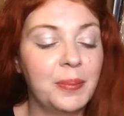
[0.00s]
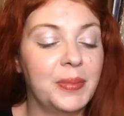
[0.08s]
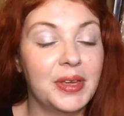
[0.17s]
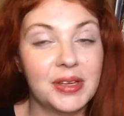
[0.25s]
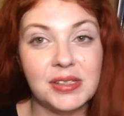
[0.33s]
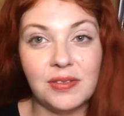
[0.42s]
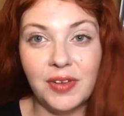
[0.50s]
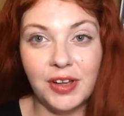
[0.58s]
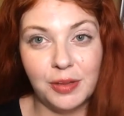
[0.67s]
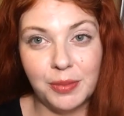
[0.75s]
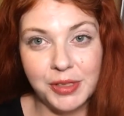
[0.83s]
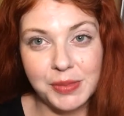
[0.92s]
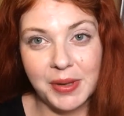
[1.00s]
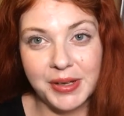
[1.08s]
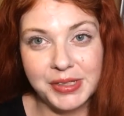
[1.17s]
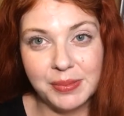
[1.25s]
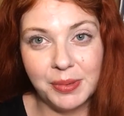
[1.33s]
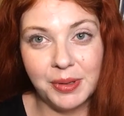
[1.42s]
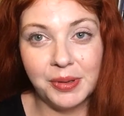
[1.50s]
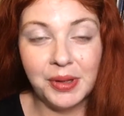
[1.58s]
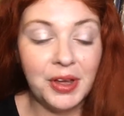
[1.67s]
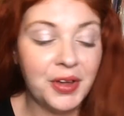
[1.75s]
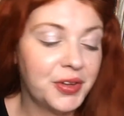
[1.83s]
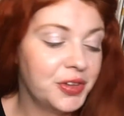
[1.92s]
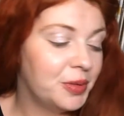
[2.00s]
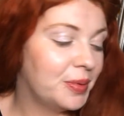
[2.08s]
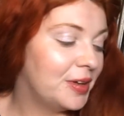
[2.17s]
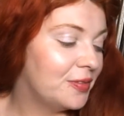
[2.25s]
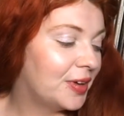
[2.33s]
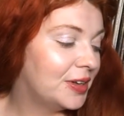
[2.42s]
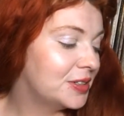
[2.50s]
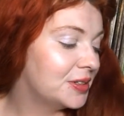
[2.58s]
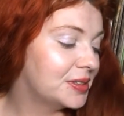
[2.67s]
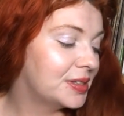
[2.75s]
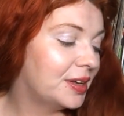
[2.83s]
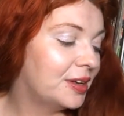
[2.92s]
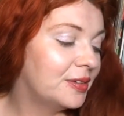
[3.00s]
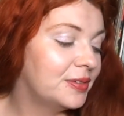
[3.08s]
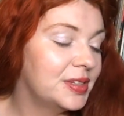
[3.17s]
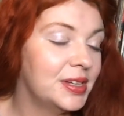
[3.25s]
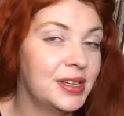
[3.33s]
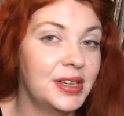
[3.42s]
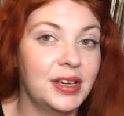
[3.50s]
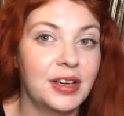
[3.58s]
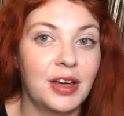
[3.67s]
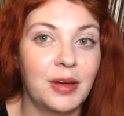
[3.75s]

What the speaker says: being as available as possible, you might find yourself taking